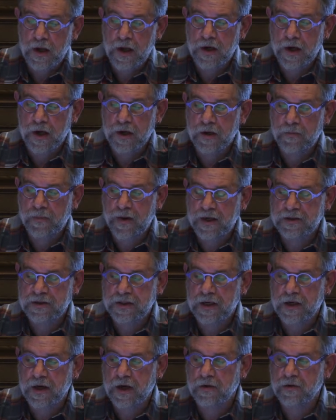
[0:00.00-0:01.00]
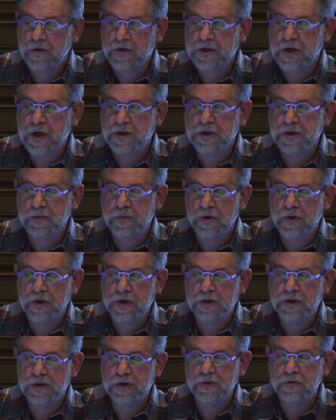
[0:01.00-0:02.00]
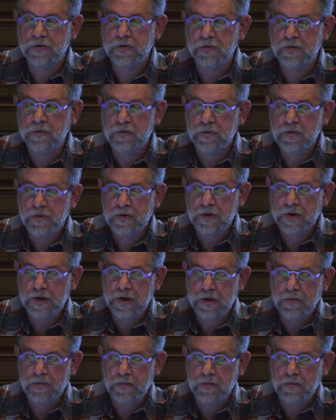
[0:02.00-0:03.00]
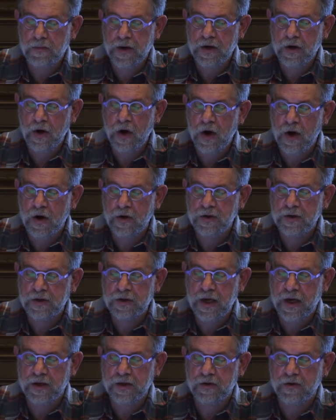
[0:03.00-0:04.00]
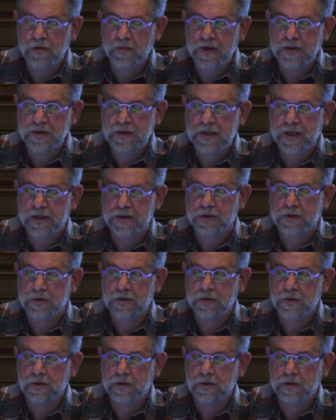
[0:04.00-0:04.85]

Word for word: And I can pass that concrete customer into my guard down here in my test.